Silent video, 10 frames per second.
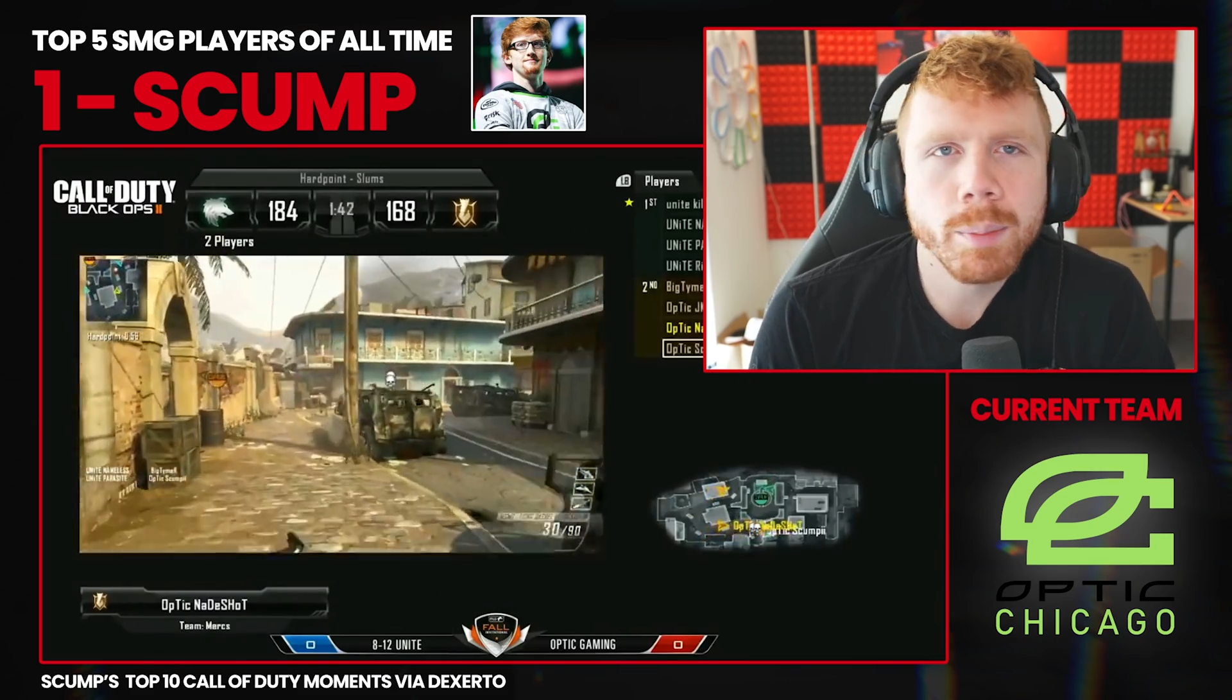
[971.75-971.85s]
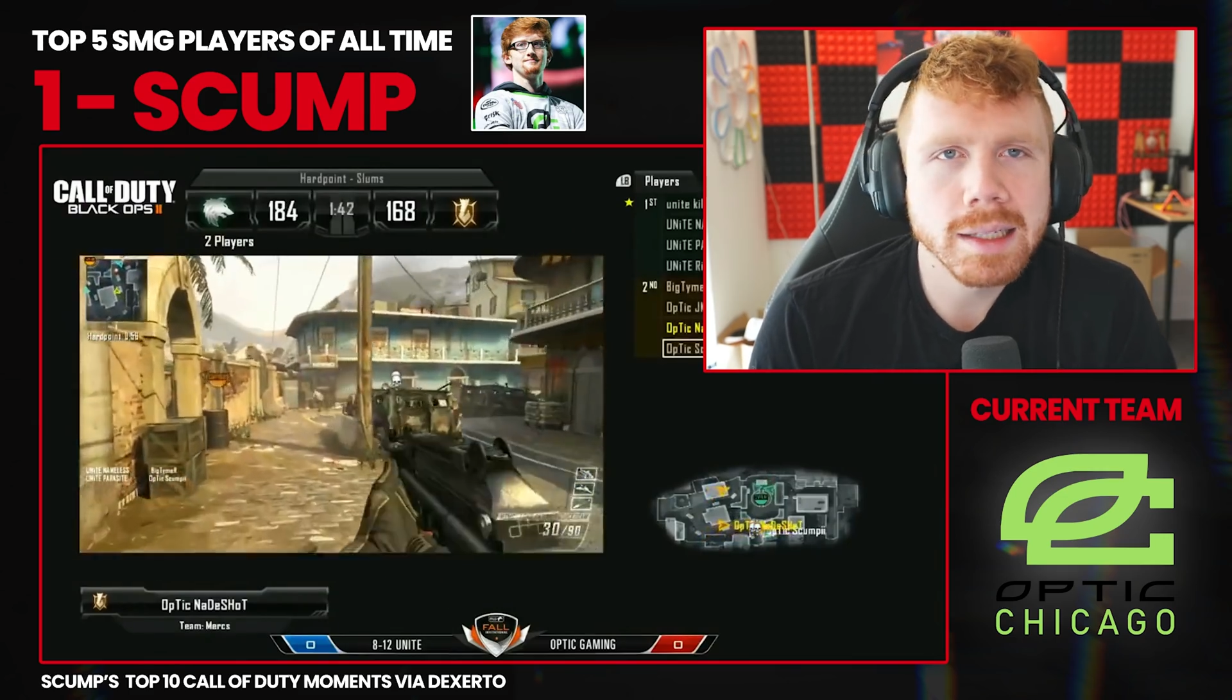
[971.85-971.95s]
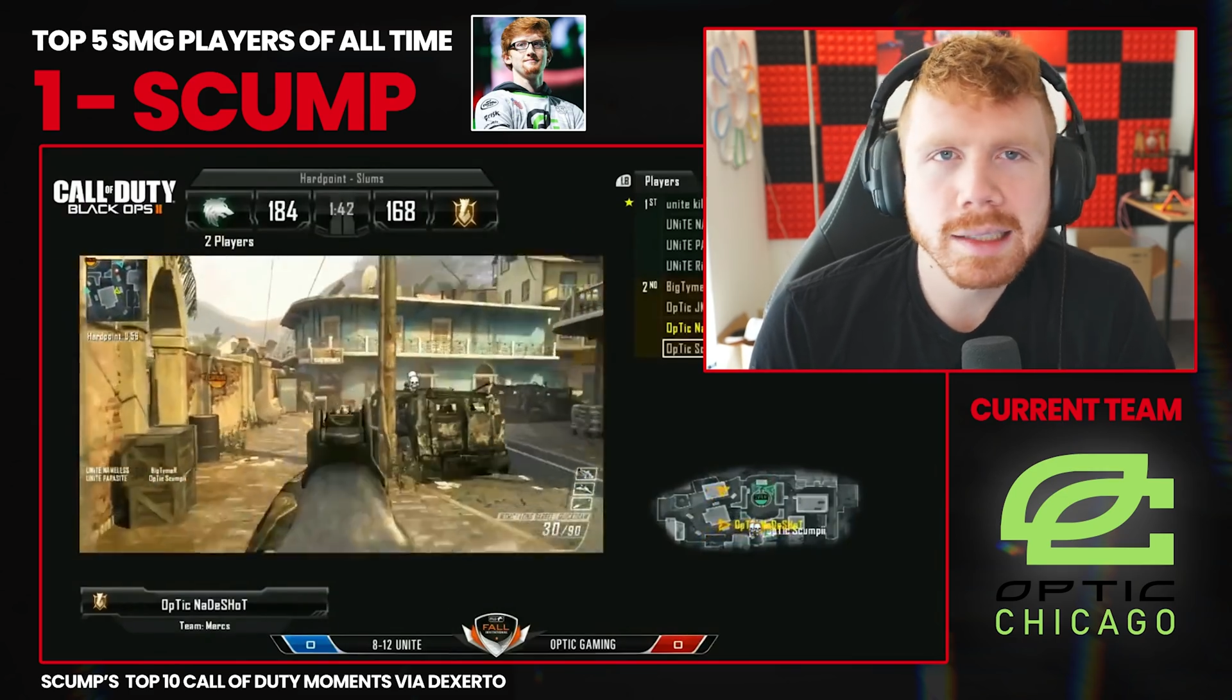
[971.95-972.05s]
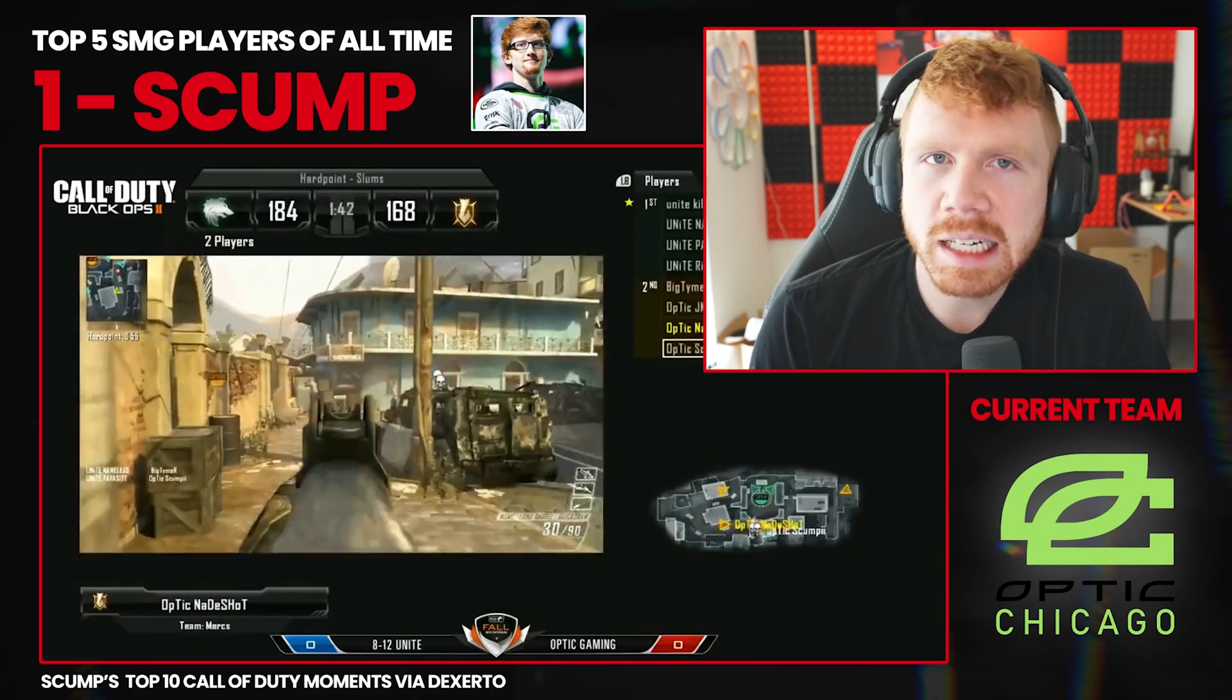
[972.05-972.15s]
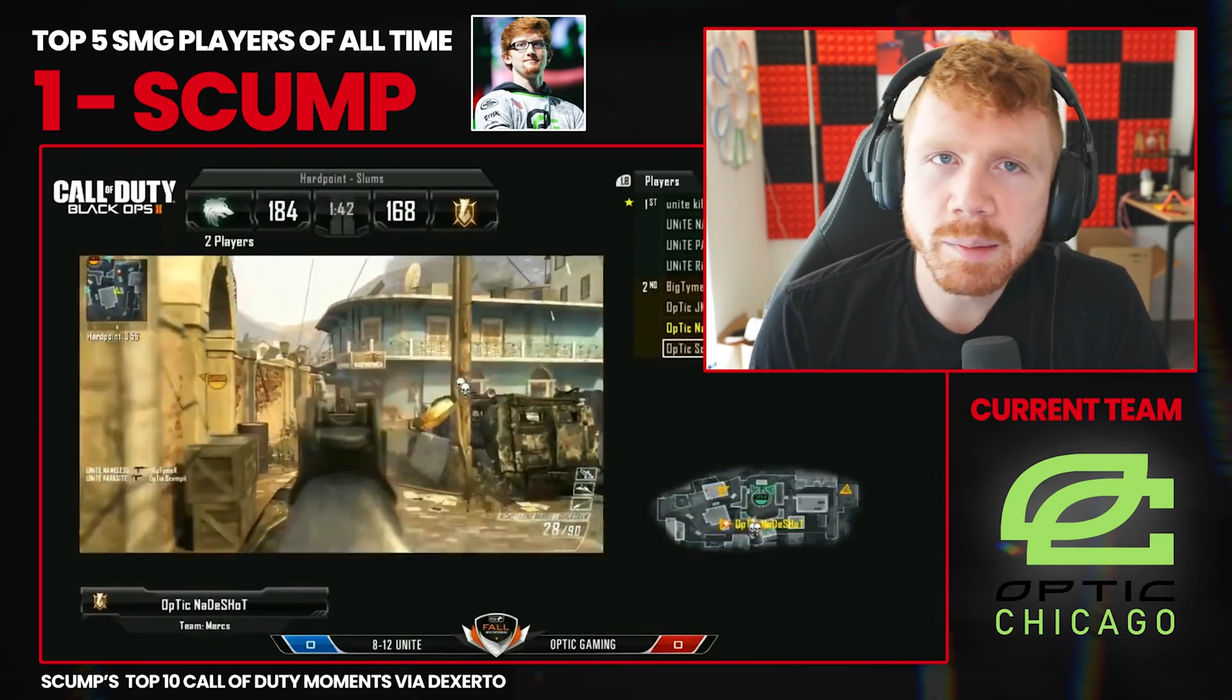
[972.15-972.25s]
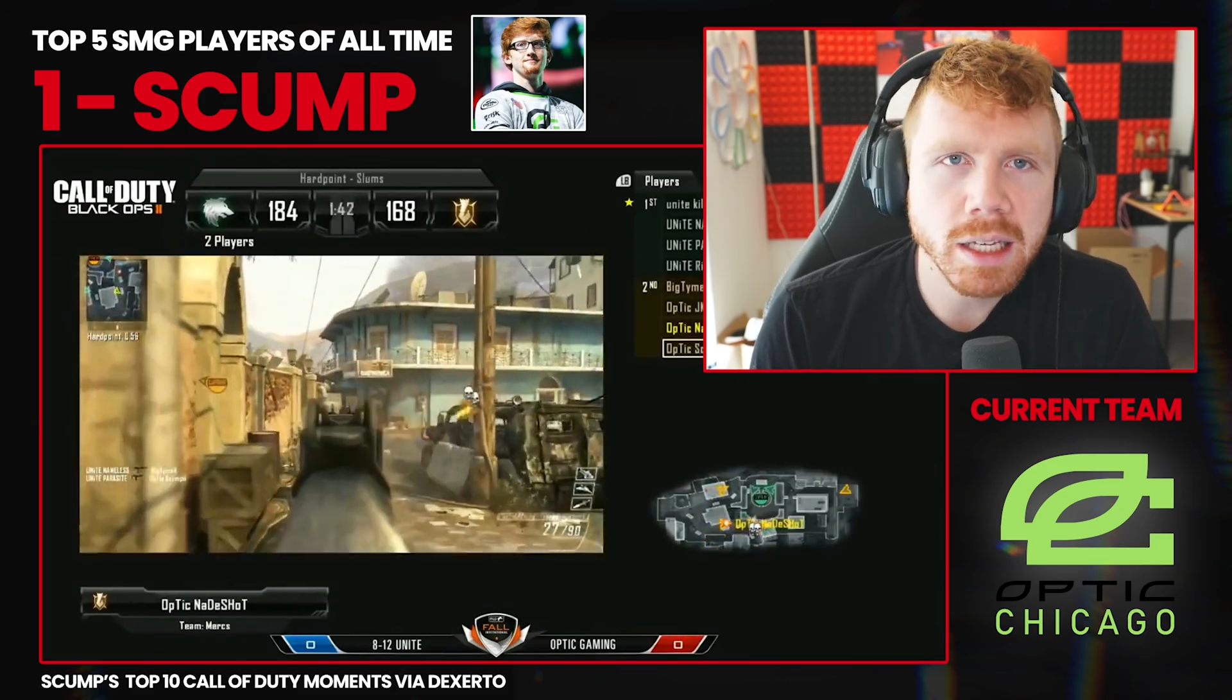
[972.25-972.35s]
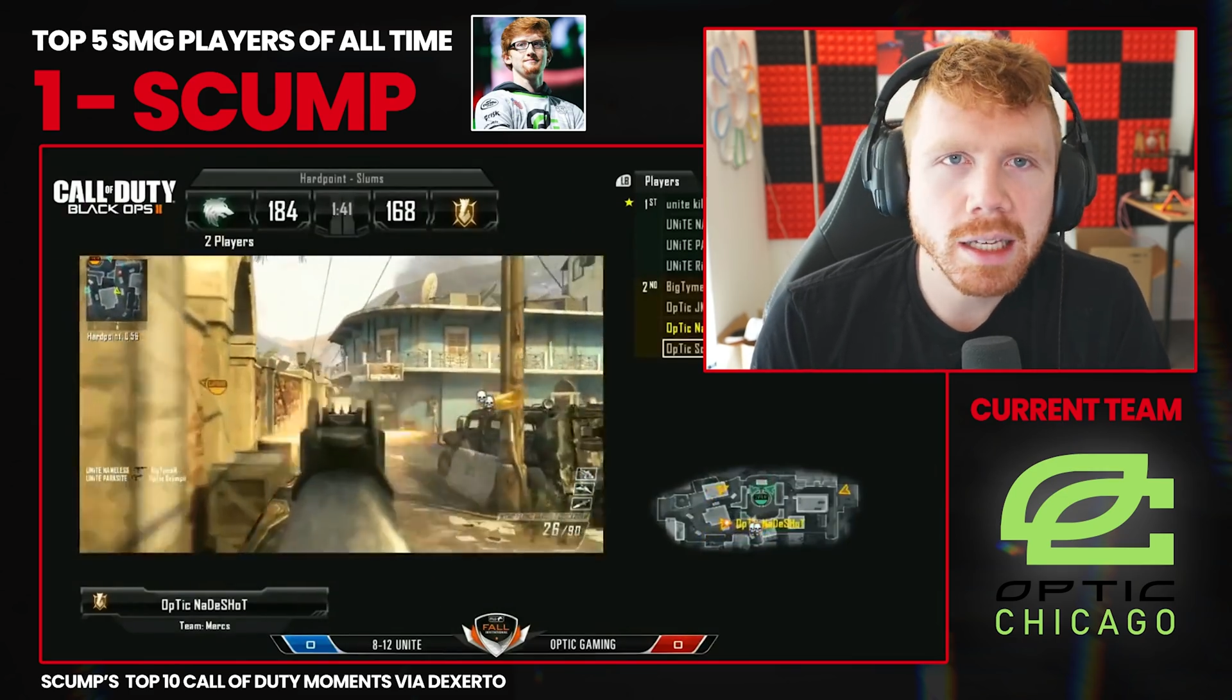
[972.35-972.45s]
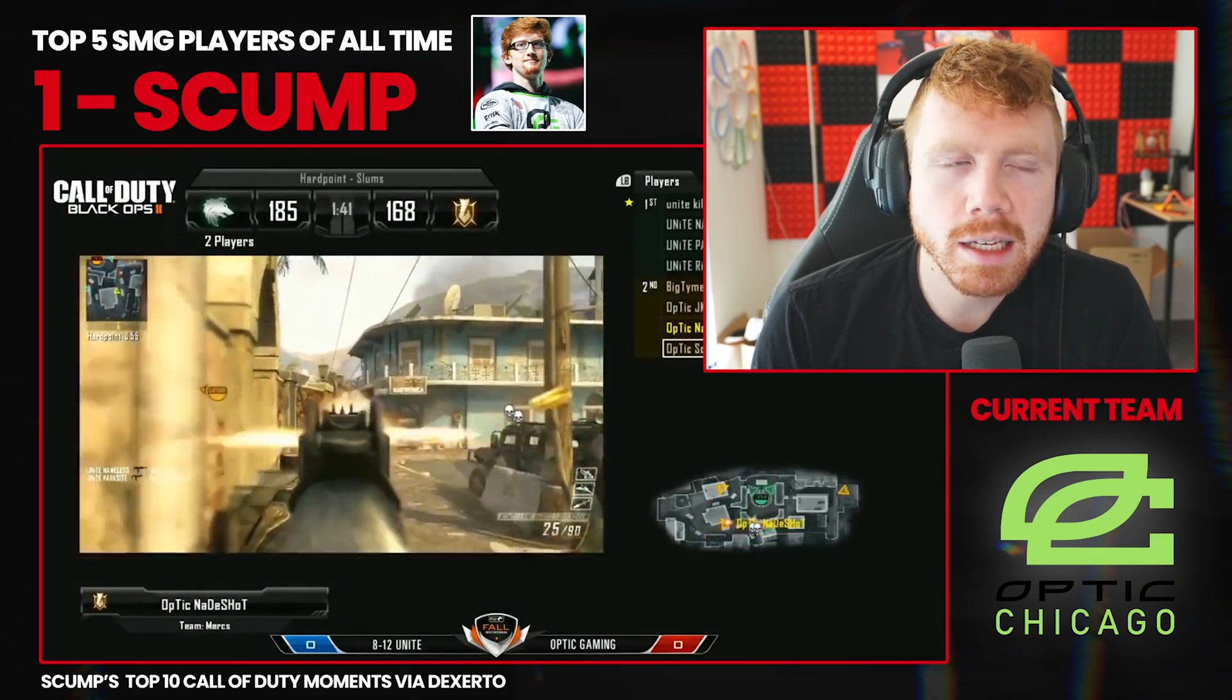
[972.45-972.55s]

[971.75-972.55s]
best sub